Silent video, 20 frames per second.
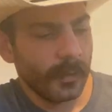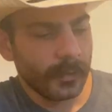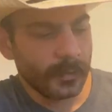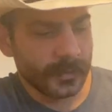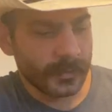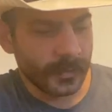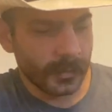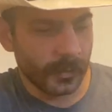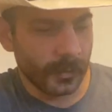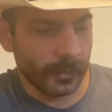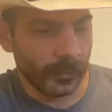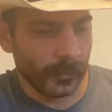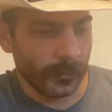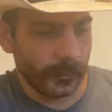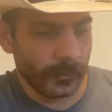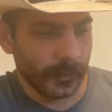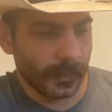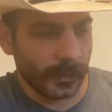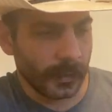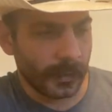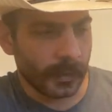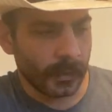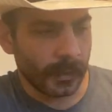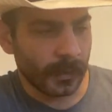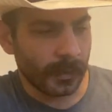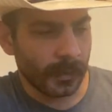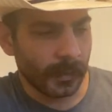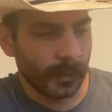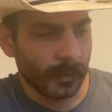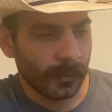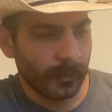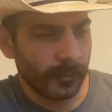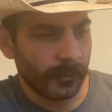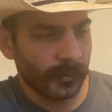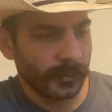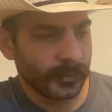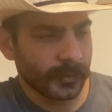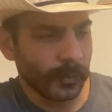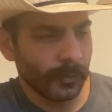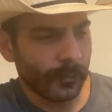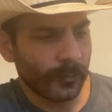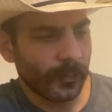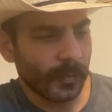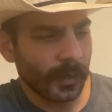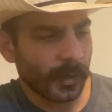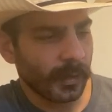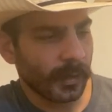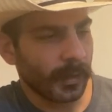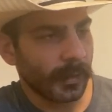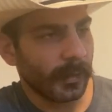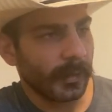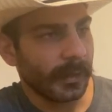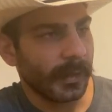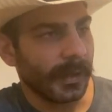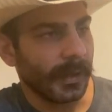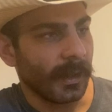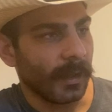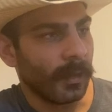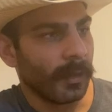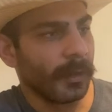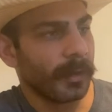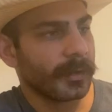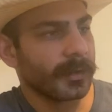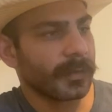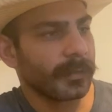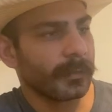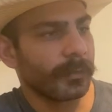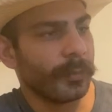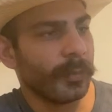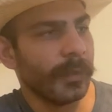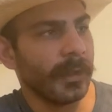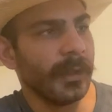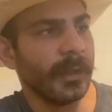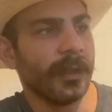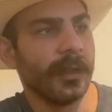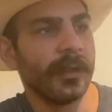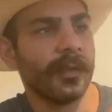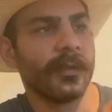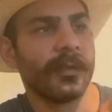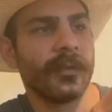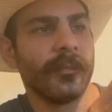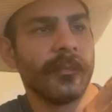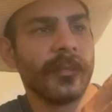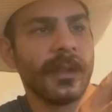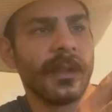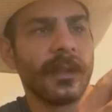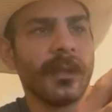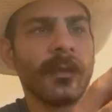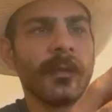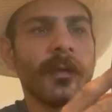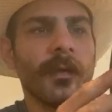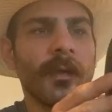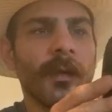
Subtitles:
So so far it looks pretty good to me.